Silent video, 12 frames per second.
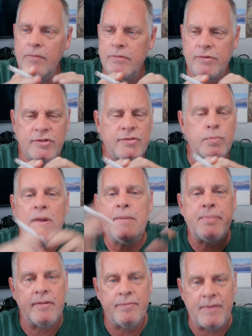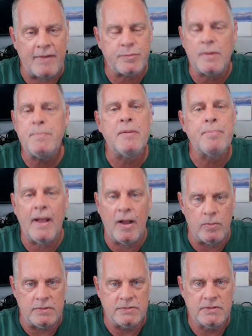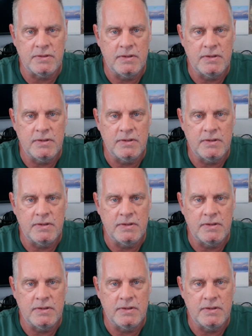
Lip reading: sweeping powers